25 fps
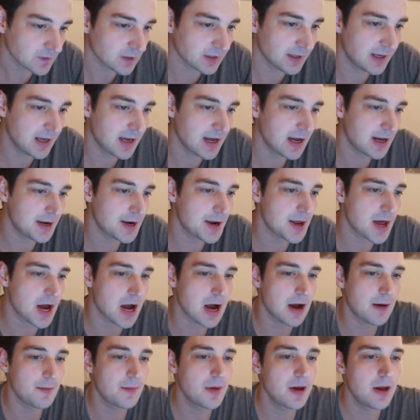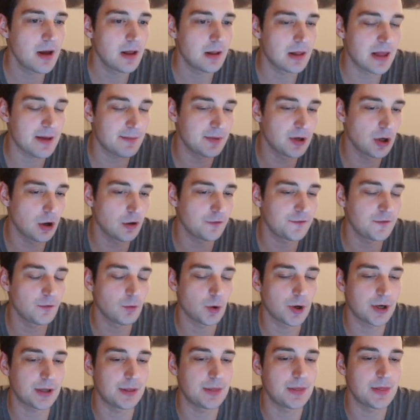And let me know if you
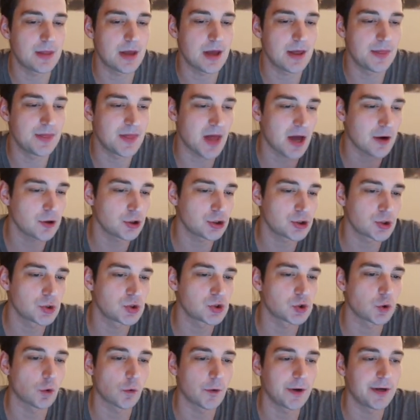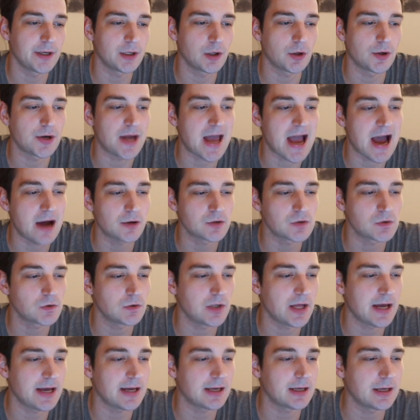want another tutorial on how to
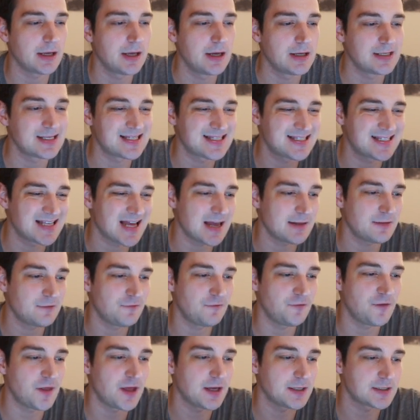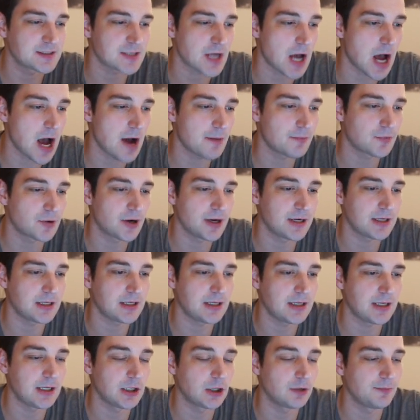like set things up right
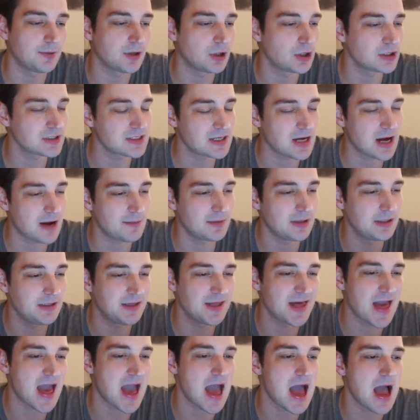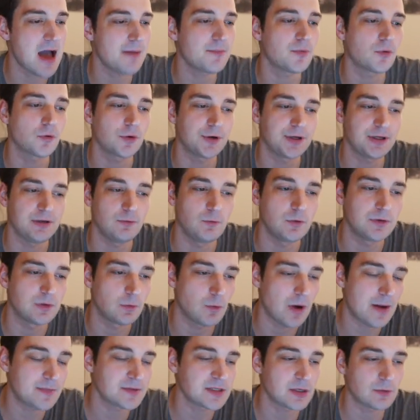here, because I mean the app or the
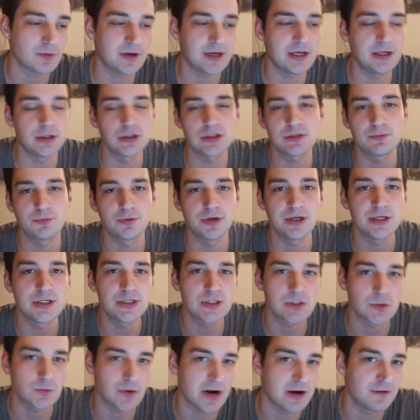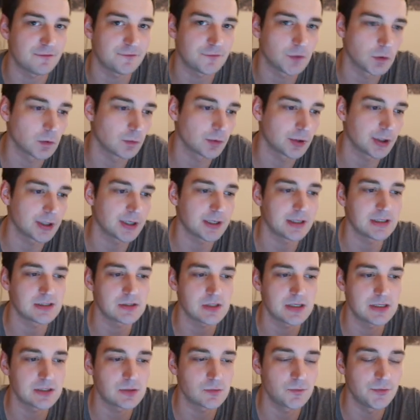website right here is pretty straightforward.
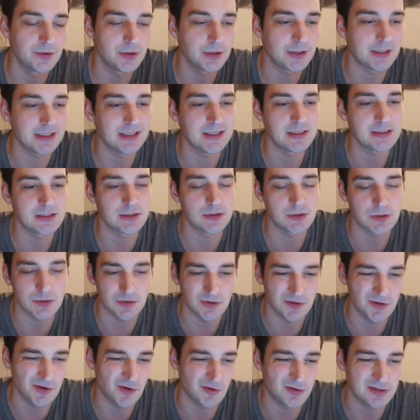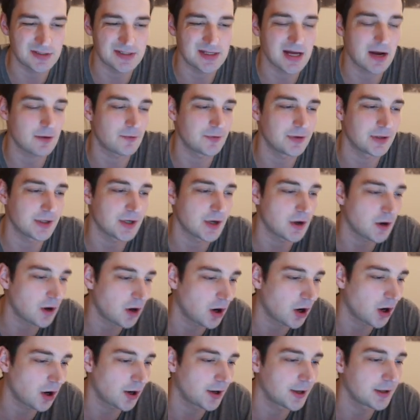It's really easy to do. It's not really
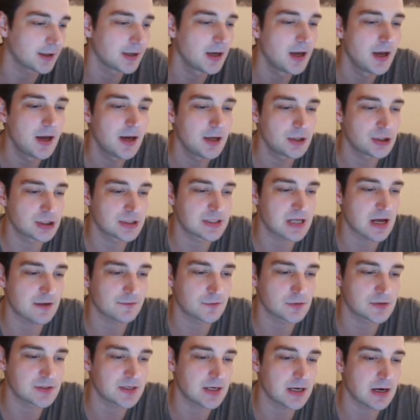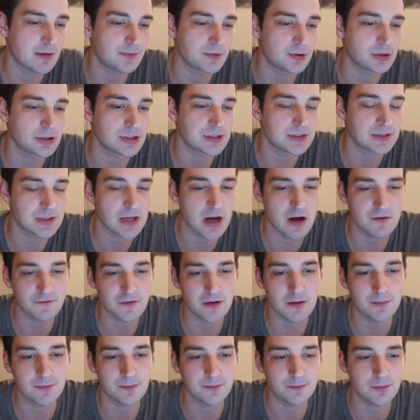hard. Just have to set up your stuff.
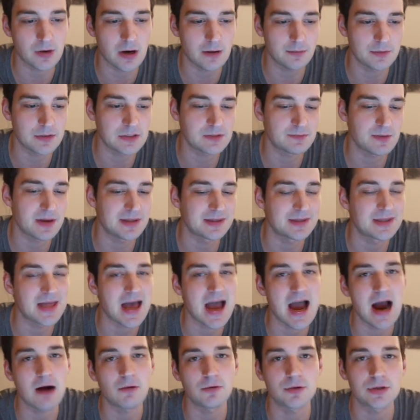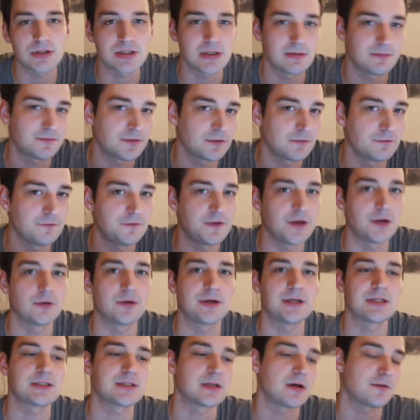I probably spent an hour or something
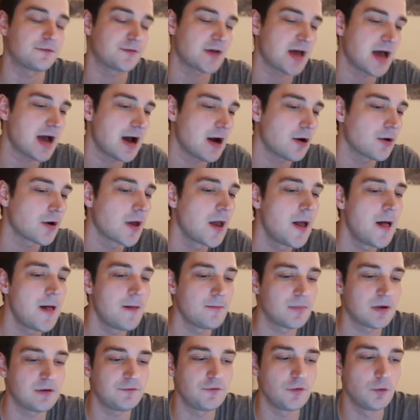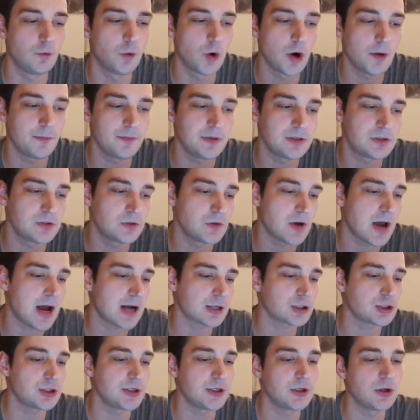figuring stuff out. But if you want me to
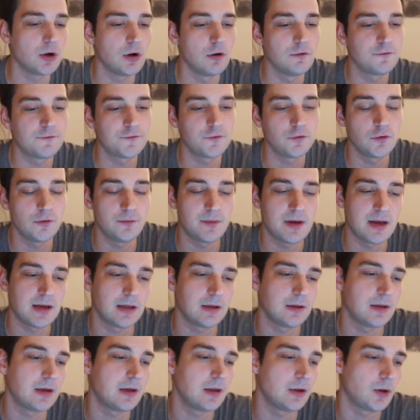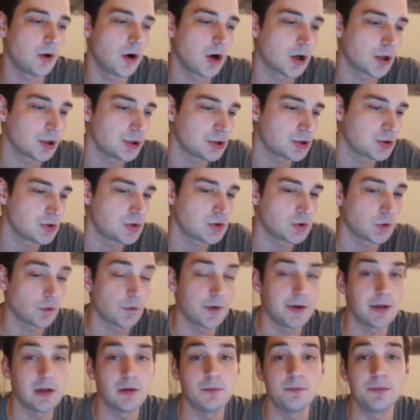actually go through and make a longer
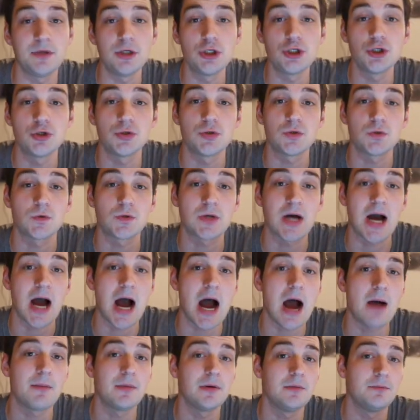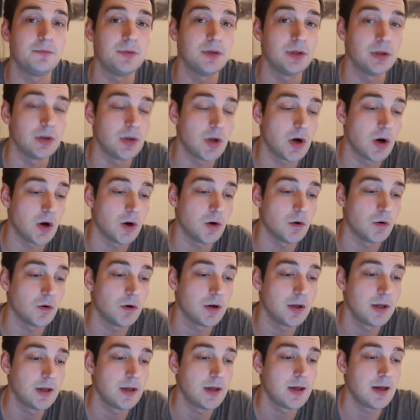tutorial, be sure to comment
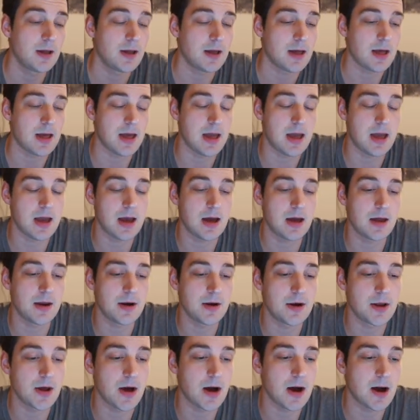below, and